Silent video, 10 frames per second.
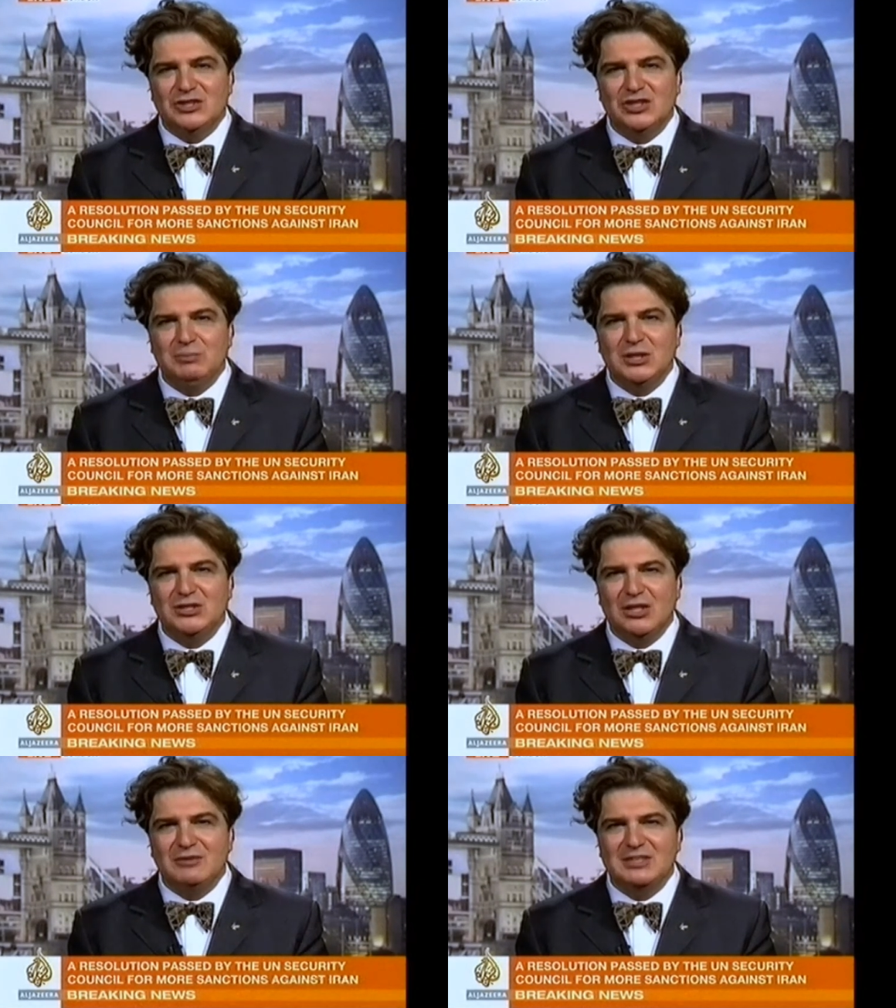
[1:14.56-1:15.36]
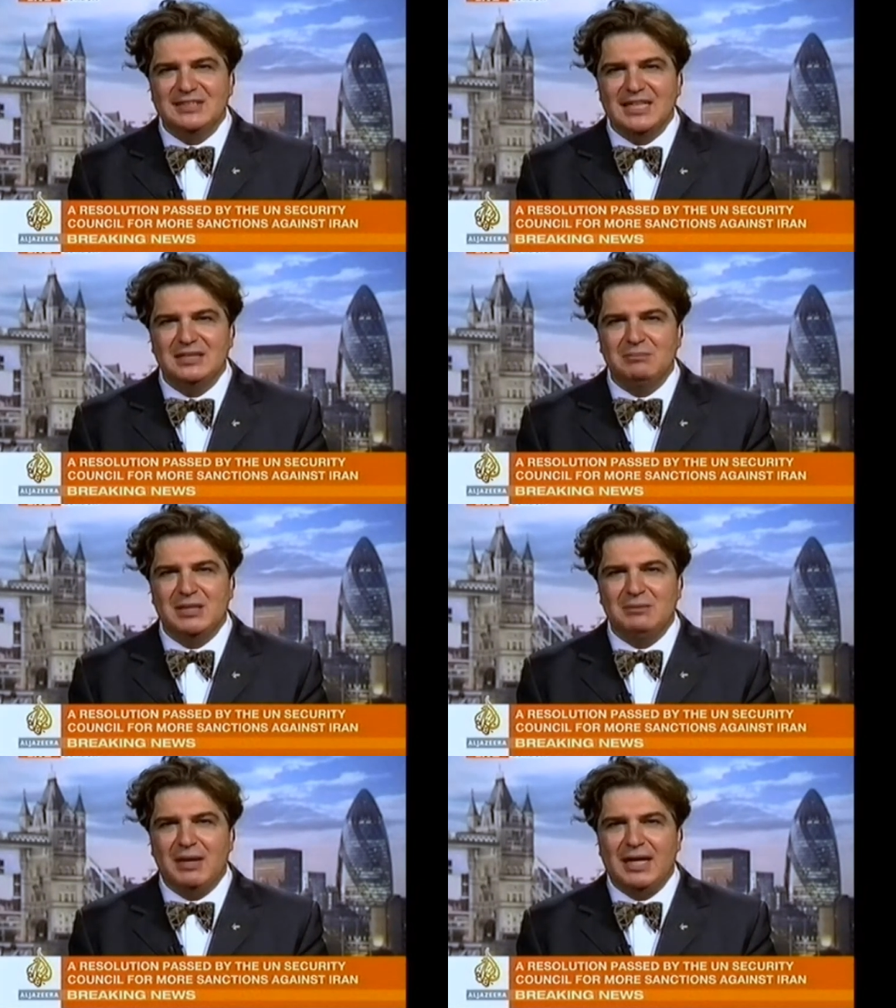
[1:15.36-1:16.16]
Just because of the
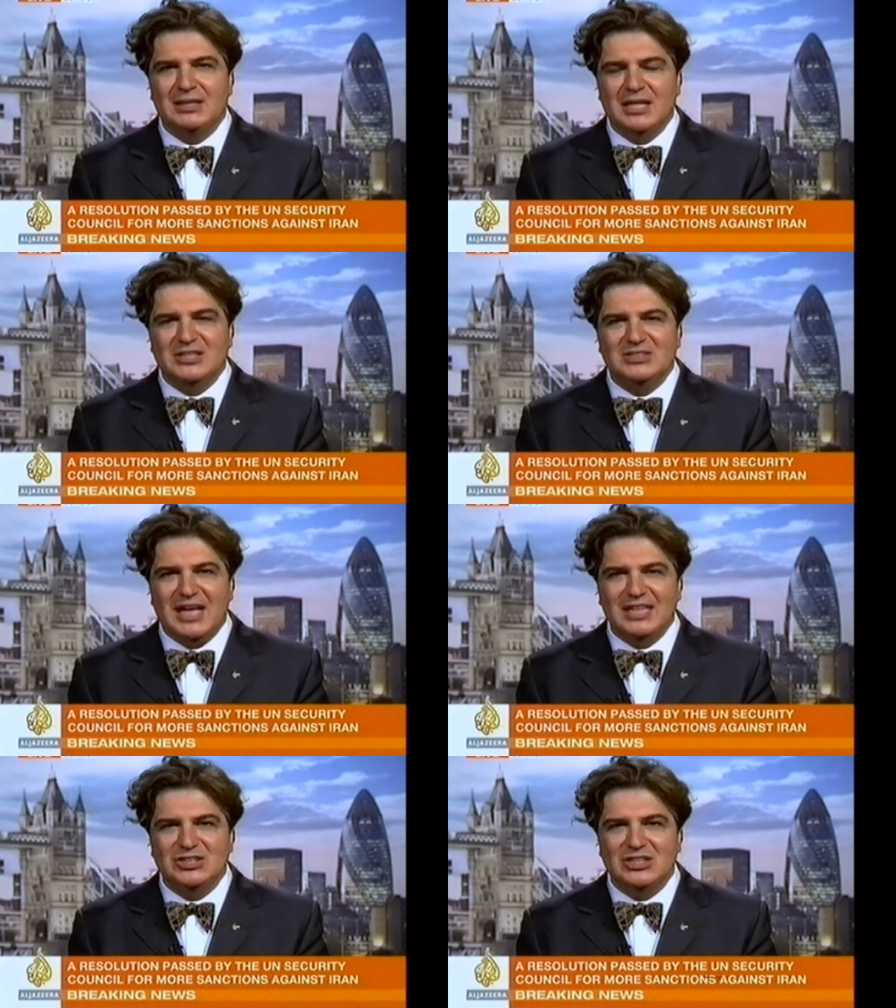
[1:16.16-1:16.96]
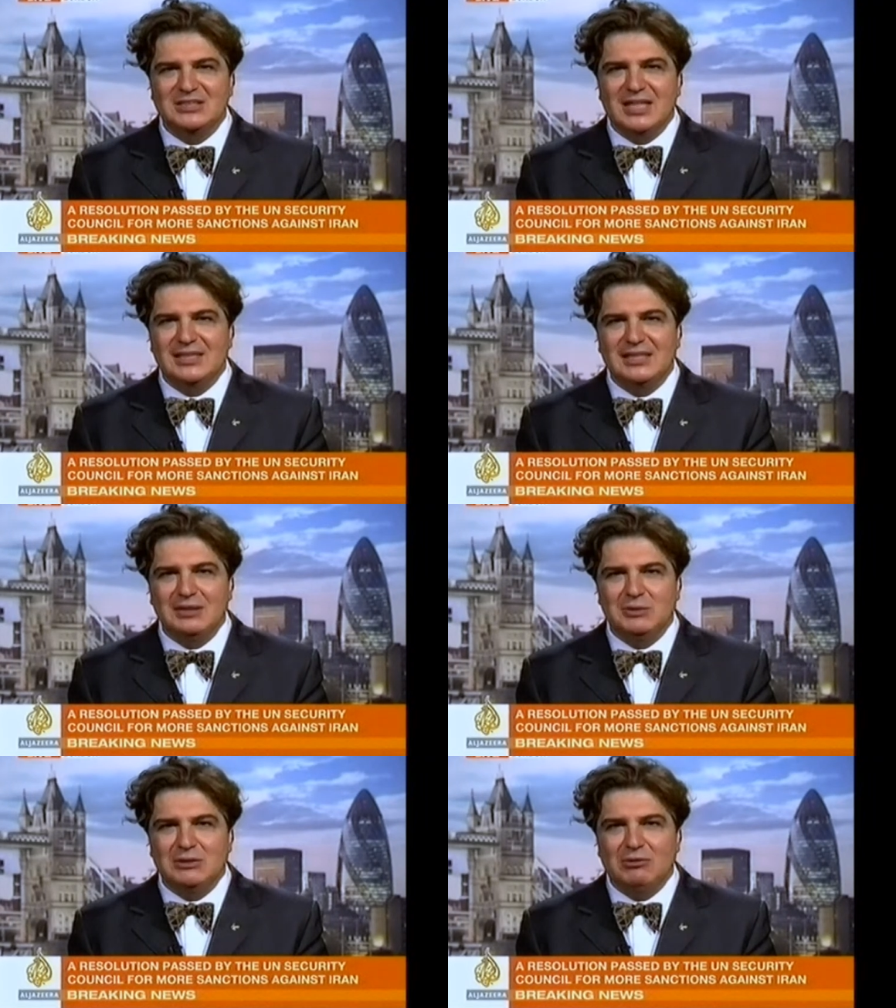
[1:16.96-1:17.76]
sentiment about sanctions and
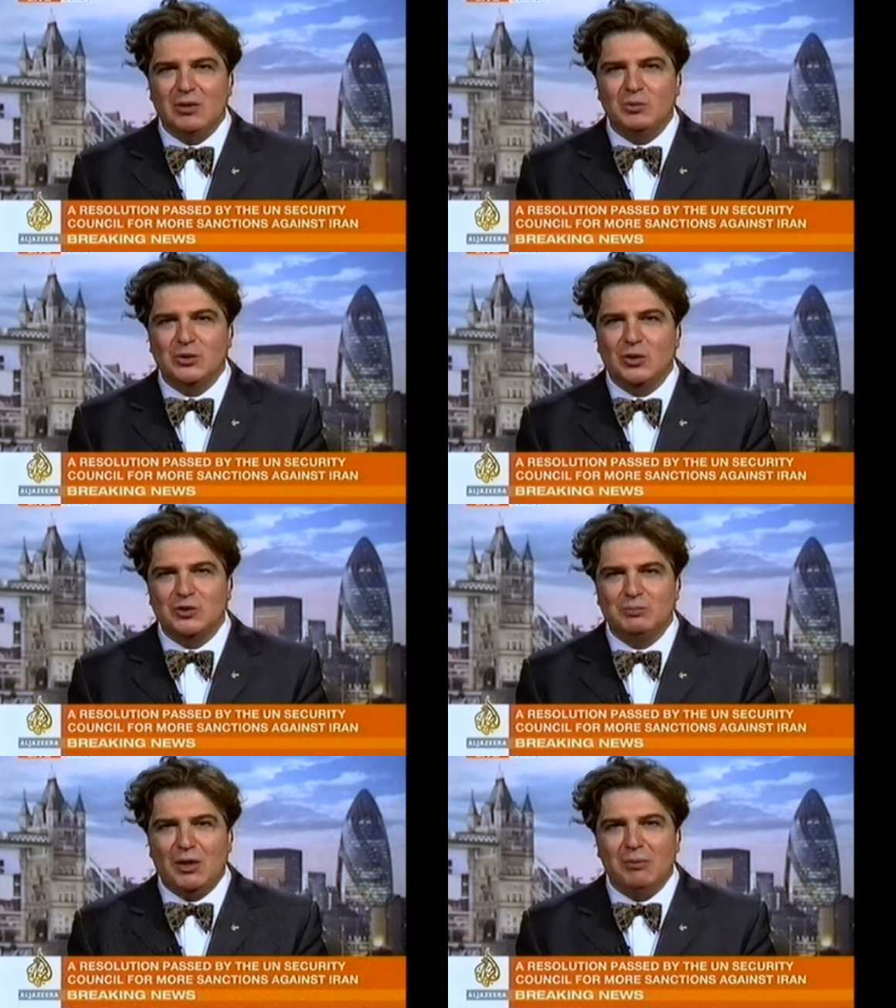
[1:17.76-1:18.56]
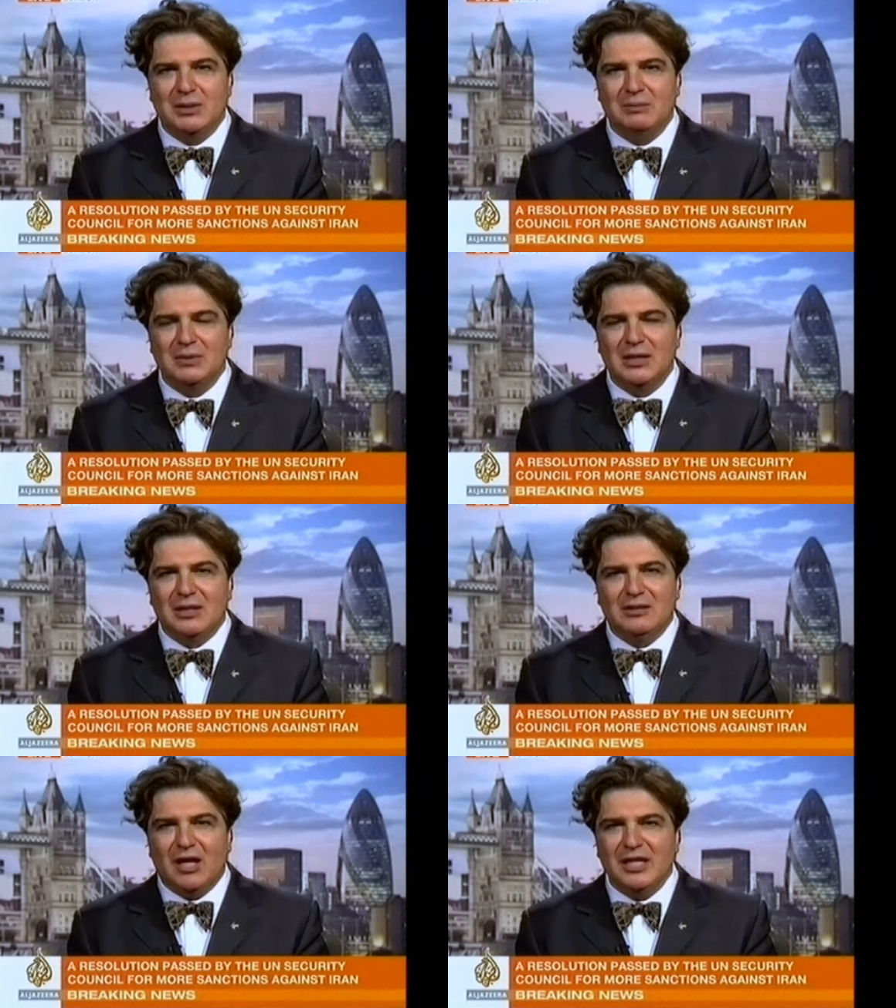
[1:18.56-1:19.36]
dealing with Iran would cause problem,
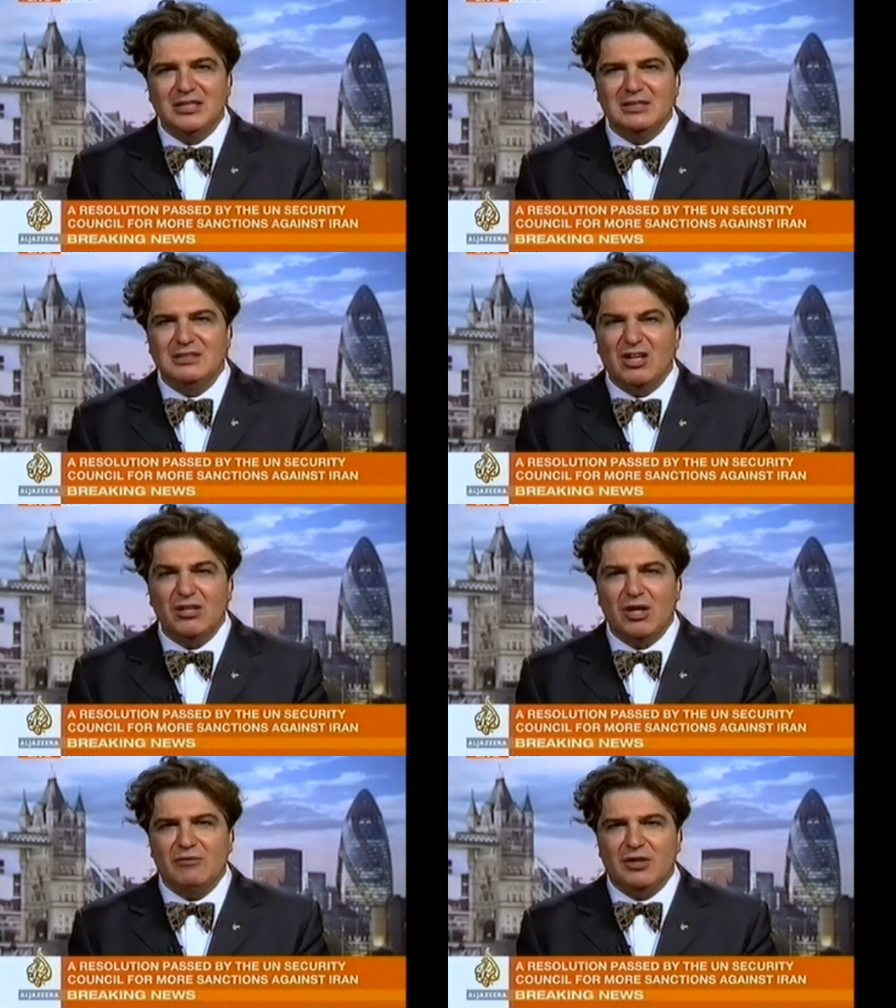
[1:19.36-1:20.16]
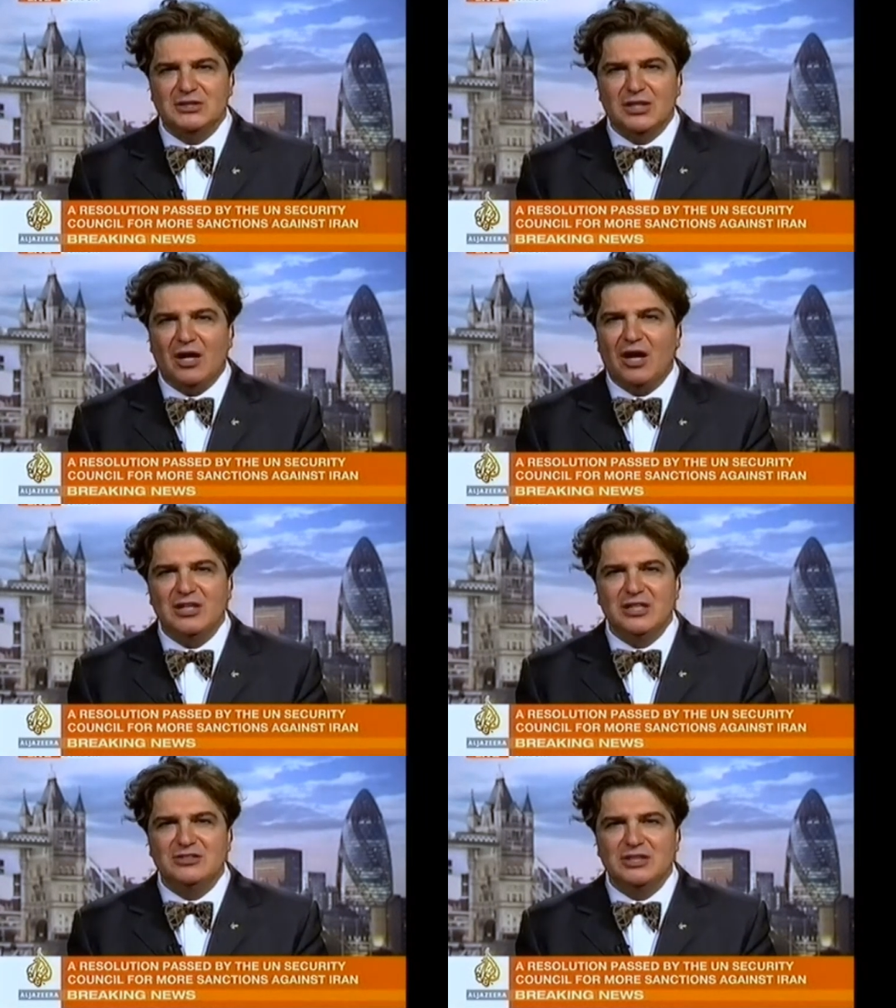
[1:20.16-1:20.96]
neither, none of us are
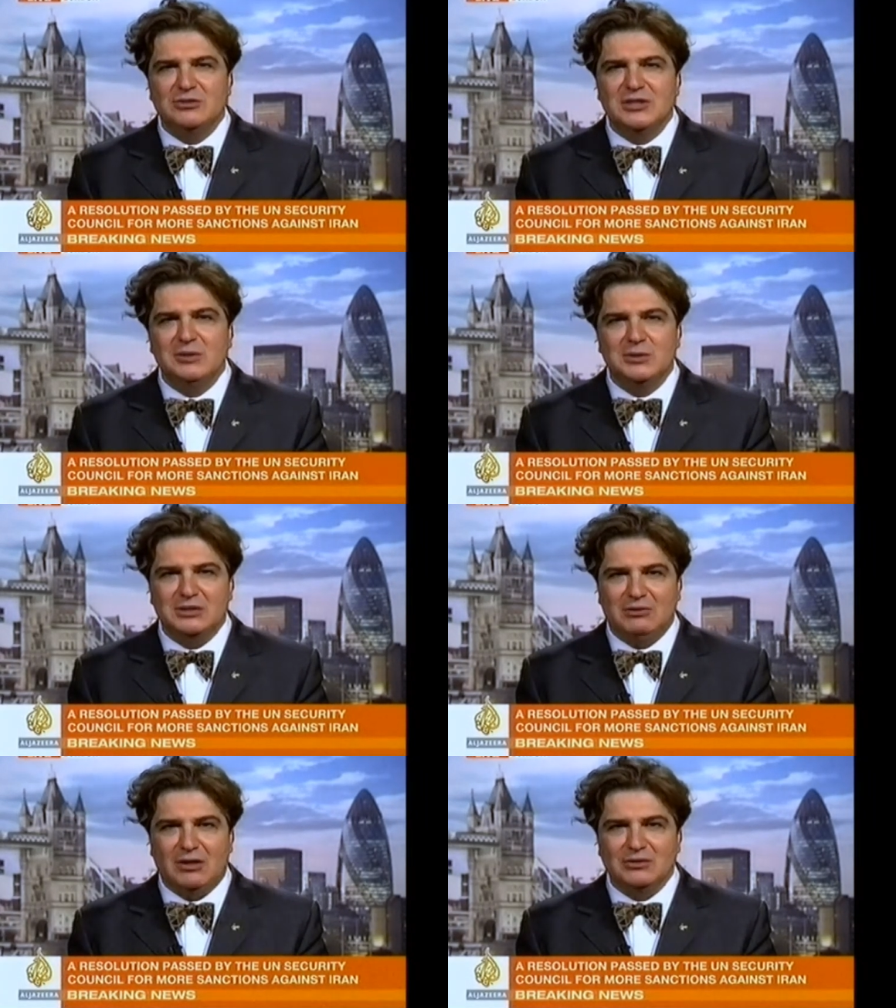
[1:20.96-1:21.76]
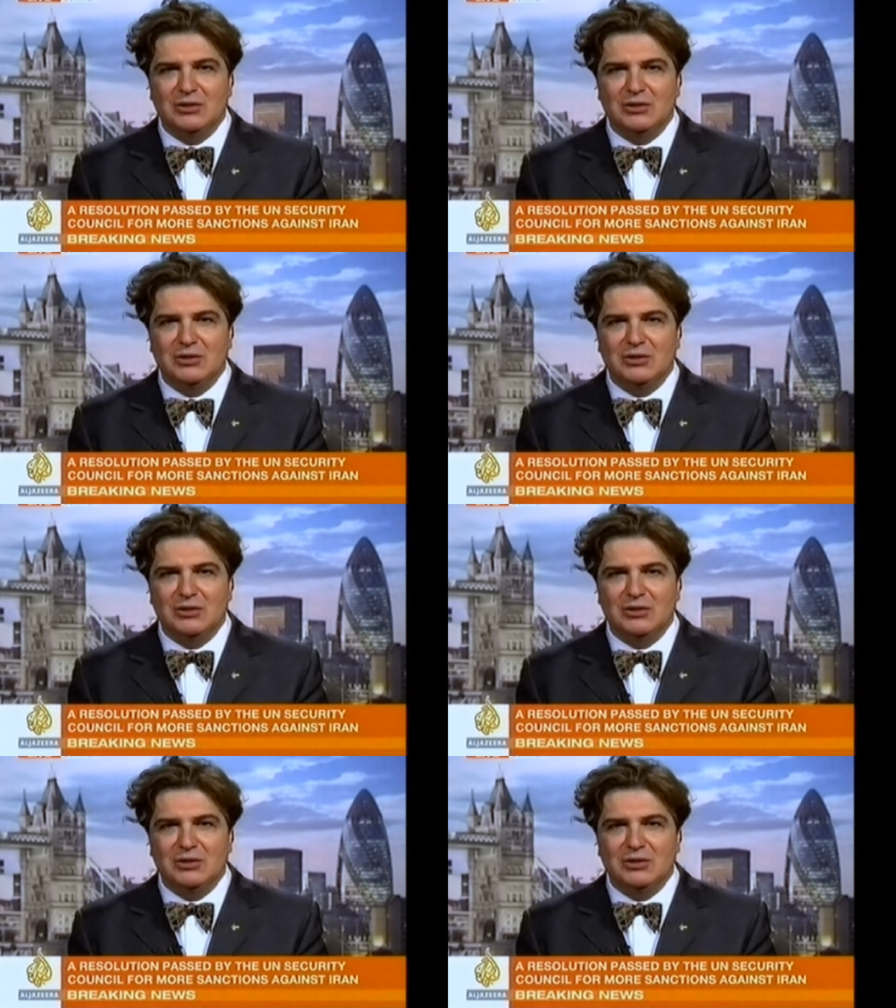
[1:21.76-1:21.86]
interested to deal with Iran.